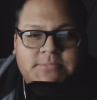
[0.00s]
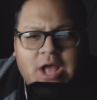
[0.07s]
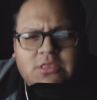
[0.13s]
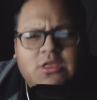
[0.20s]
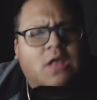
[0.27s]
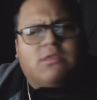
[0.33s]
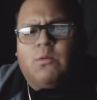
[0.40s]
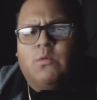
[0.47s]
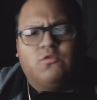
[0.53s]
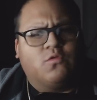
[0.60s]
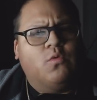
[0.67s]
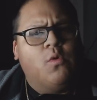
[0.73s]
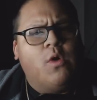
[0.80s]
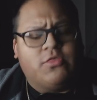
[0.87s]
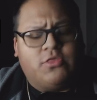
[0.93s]
I thought that was
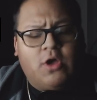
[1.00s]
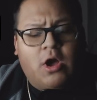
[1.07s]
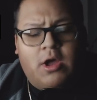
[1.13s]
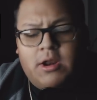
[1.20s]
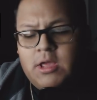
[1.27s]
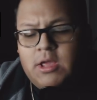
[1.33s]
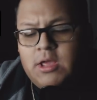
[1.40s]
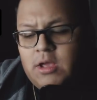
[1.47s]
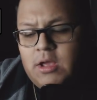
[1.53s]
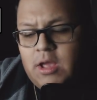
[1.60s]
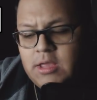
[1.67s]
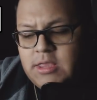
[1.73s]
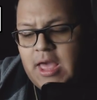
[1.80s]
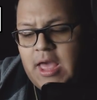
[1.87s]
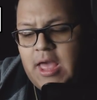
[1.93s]
cool. I thought,
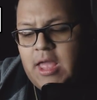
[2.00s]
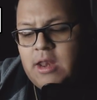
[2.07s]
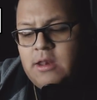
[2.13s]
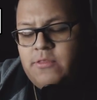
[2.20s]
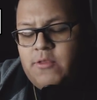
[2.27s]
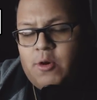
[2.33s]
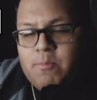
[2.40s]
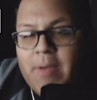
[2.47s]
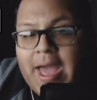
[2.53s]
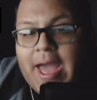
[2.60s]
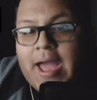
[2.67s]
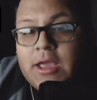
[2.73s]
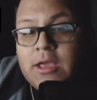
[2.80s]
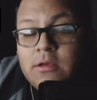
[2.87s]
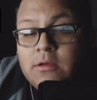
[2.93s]
again, they're
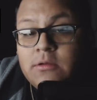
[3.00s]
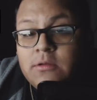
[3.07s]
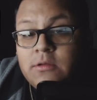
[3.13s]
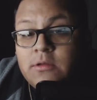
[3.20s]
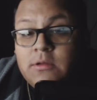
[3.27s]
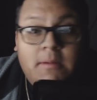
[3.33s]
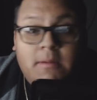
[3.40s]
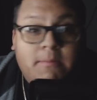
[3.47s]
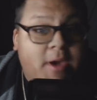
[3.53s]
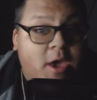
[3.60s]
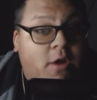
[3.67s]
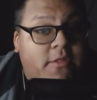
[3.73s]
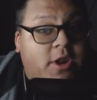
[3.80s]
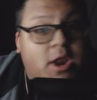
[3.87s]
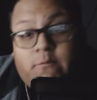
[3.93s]
back,
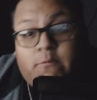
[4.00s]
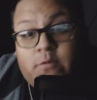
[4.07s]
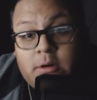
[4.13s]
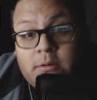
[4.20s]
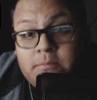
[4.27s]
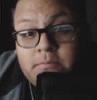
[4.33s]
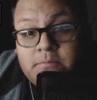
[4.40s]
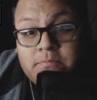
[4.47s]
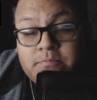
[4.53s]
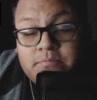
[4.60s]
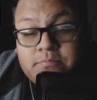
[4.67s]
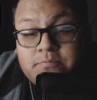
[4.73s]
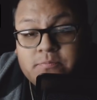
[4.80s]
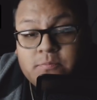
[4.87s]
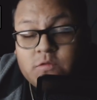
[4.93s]
better than ever.
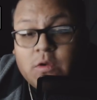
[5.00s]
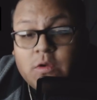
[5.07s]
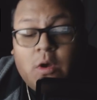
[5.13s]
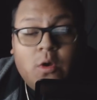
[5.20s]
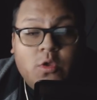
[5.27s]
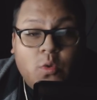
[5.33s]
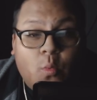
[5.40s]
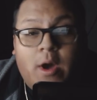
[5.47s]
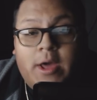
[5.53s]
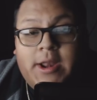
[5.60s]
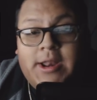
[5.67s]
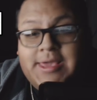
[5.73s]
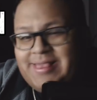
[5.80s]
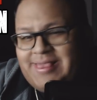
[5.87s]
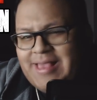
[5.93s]
So you
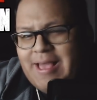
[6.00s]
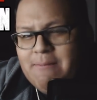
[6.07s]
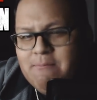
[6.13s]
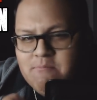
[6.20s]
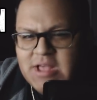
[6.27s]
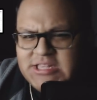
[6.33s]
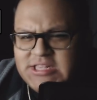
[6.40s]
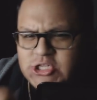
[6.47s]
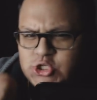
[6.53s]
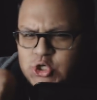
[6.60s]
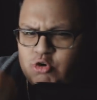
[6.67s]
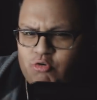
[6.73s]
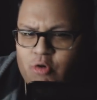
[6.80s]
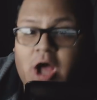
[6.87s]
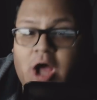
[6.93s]
want to get that message
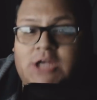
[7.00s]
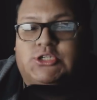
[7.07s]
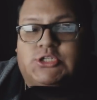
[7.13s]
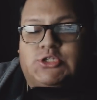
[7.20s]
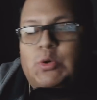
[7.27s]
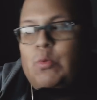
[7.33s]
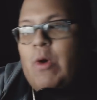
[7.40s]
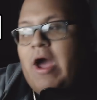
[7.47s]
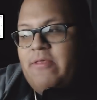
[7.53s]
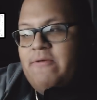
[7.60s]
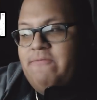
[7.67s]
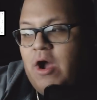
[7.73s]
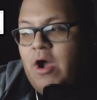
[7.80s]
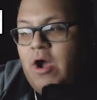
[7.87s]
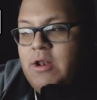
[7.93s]
across. So why the
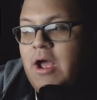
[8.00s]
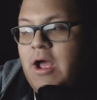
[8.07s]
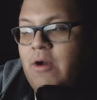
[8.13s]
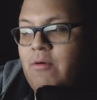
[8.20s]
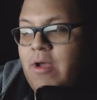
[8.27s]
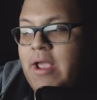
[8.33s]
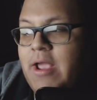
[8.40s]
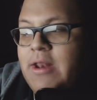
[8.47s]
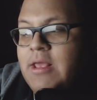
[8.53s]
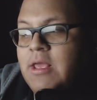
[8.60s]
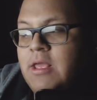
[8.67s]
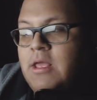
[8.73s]
fuck not, right?